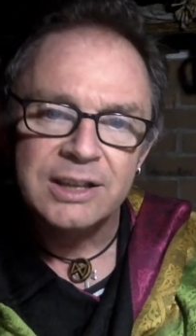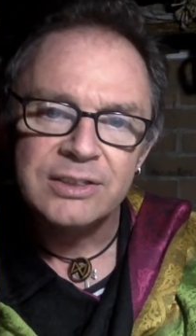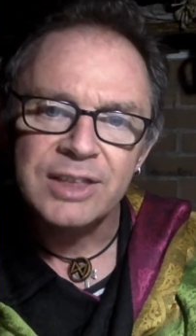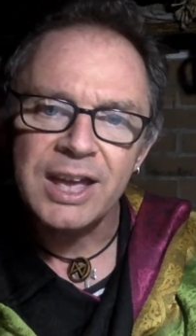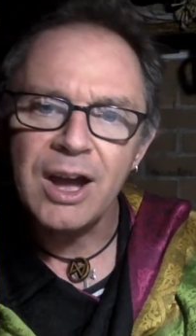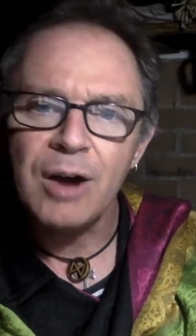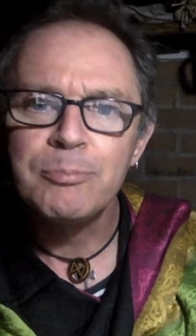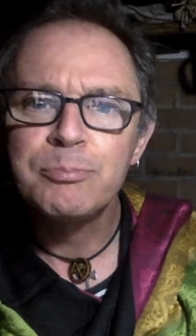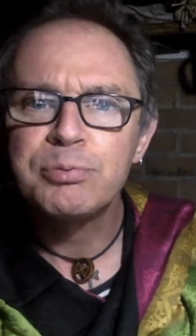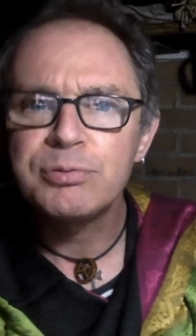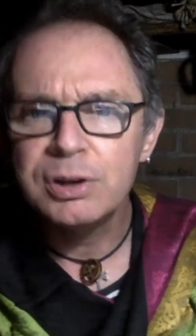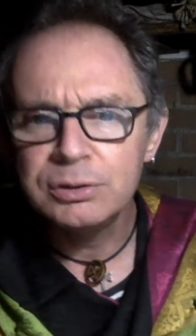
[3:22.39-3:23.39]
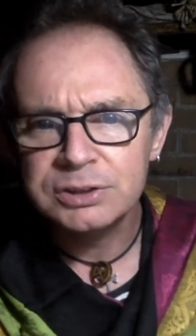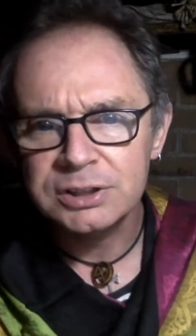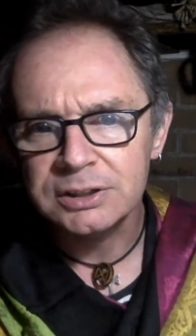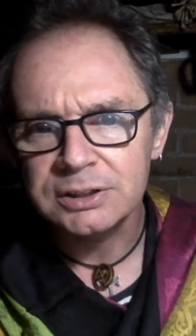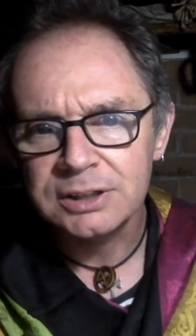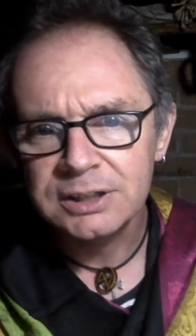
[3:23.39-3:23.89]
They are
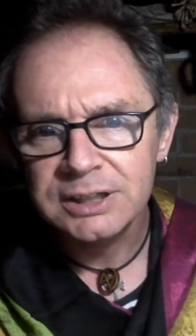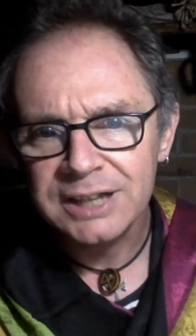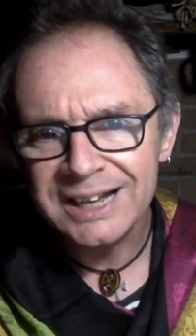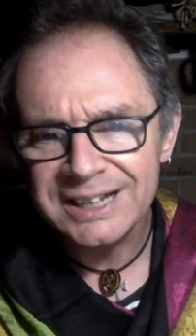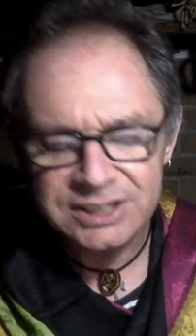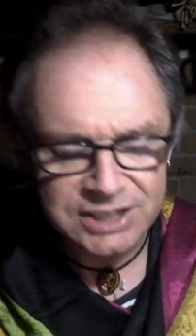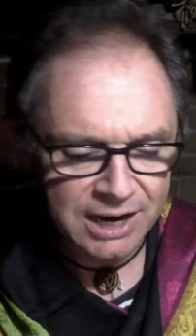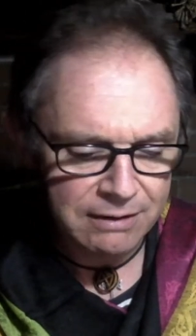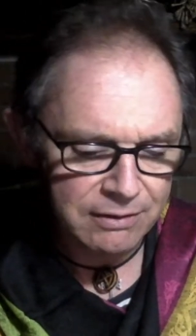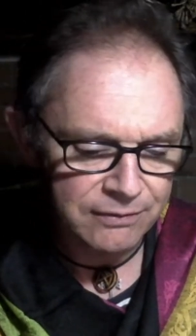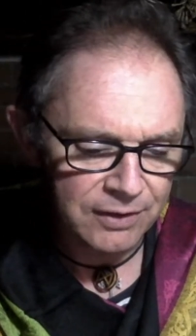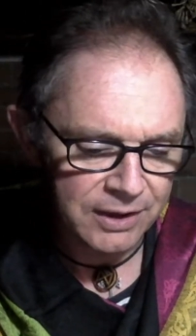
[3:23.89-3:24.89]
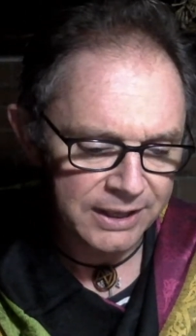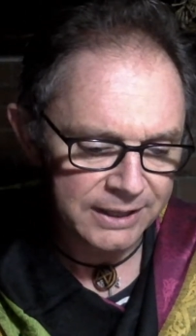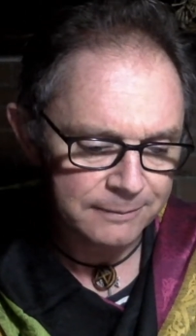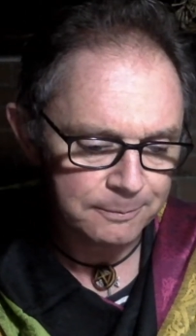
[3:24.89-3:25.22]
brutal and terrifying.